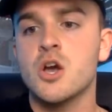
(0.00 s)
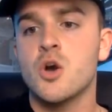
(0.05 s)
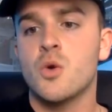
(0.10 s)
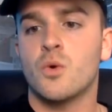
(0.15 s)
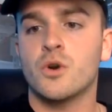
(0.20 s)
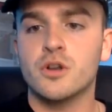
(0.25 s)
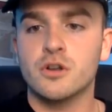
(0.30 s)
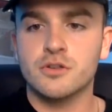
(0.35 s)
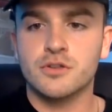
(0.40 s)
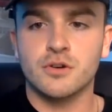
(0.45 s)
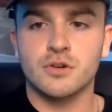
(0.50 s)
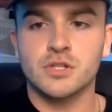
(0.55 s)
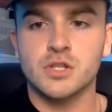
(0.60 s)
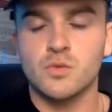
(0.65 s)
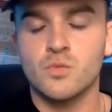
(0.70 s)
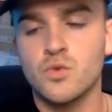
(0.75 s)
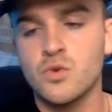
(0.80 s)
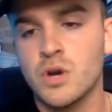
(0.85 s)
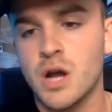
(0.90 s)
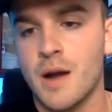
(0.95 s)
What are your thoughts
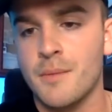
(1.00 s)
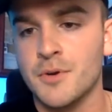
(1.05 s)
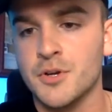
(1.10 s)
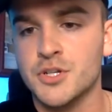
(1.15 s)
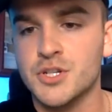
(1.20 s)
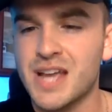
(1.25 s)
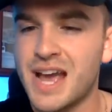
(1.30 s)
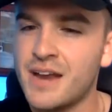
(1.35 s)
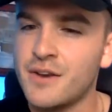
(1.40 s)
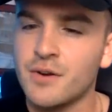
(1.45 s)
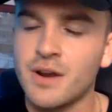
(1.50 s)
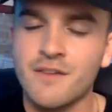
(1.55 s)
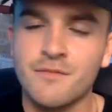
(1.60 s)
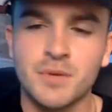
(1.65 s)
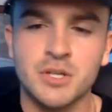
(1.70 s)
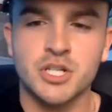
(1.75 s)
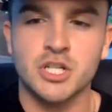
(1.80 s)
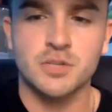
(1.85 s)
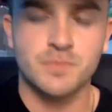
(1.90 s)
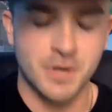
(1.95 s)
on WooCommerce? I don't have
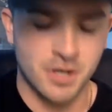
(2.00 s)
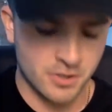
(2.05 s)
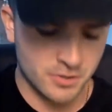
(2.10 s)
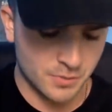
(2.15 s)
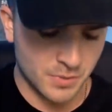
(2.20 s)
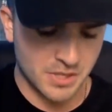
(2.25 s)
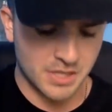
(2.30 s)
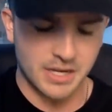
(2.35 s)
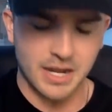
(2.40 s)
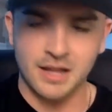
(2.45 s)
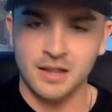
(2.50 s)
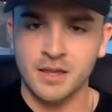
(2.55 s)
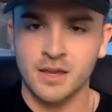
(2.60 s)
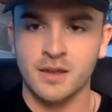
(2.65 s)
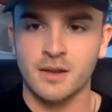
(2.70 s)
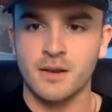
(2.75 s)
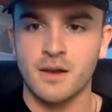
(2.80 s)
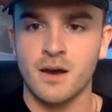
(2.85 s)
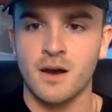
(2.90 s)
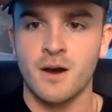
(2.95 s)
much experience with it,
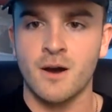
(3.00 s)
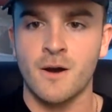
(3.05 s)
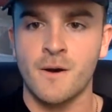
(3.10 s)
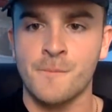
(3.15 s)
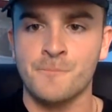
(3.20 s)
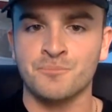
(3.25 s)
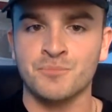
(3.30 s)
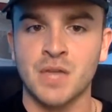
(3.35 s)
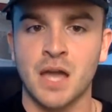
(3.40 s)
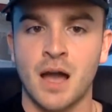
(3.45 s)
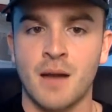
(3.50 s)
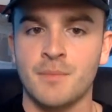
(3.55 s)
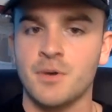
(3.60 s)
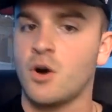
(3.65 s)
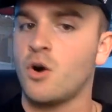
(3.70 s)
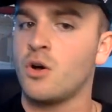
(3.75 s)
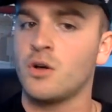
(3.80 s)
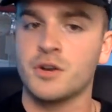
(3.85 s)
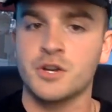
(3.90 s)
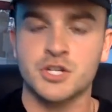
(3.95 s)
Elliot. I'm
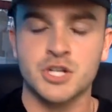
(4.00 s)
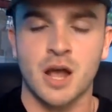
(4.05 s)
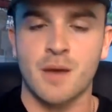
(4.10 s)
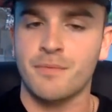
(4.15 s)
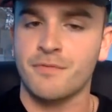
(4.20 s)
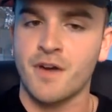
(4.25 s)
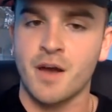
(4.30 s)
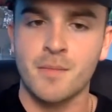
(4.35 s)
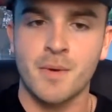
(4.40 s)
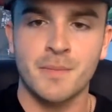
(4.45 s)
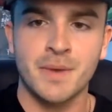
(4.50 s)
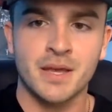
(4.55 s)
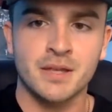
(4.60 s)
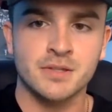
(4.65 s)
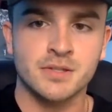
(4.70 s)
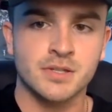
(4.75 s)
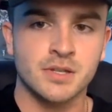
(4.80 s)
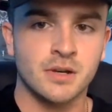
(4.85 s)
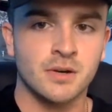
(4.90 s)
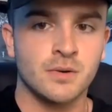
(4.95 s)
all into Shopify, my man.
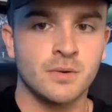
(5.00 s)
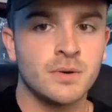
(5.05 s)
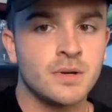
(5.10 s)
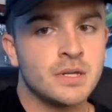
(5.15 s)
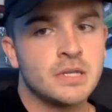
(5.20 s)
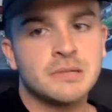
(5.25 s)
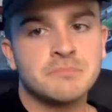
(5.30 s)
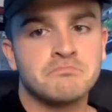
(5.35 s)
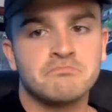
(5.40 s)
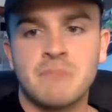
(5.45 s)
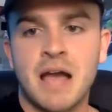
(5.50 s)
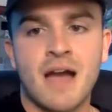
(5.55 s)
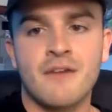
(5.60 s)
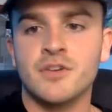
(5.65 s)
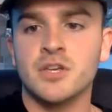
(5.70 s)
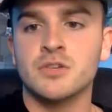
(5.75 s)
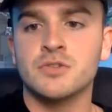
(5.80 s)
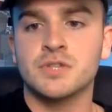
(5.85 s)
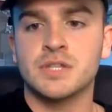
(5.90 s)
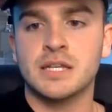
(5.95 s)
So
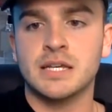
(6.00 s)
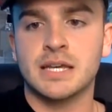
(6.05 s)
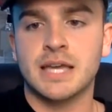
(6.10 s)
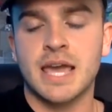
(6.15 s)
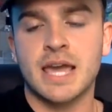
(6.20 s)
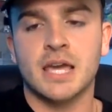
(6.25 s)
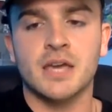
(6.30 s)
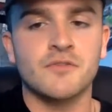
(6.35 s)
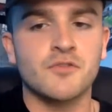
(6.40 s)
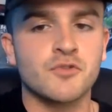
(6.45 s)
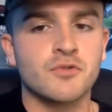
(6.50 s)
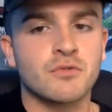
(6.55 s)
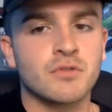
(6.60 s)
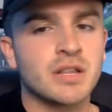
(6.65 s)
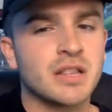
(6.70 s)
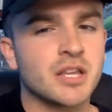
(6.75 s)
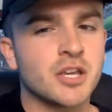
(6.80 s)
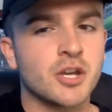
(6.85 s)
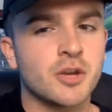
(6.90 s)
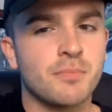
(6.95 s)
having used it, can't give you a
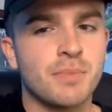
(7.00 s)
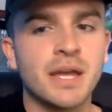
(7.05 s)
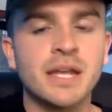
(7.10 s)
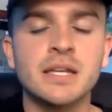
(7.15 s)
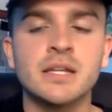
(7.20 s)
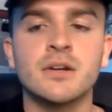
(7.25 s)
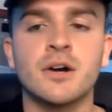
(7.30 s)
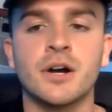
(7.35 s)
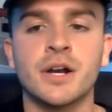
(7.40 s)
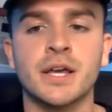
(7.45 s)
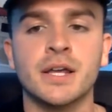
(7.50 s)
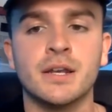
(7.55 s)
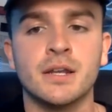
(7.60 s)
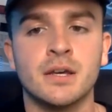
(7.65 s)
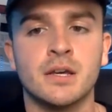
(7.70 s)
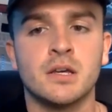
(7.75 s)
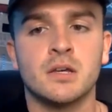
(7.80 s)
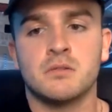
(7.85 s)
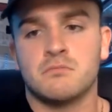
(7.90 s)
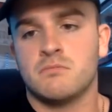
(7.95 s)
really good opinion on it.
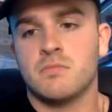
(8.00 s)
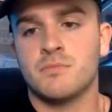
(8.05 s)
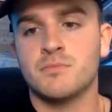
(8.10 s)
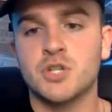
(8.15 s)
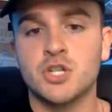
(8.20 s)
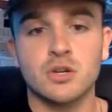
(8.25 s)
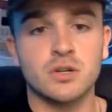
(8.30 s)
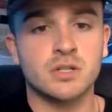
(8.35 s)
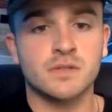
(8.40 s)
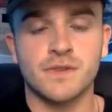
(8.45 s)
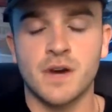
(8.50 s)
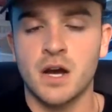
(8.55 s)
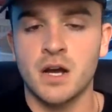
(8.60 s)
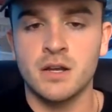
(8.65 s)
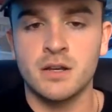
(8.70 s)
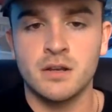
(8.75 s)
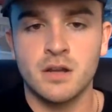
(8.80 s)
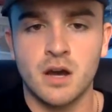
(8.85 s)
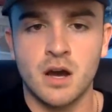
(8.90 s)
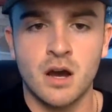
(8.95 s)
I'm sure it's
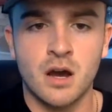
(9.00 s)
fine.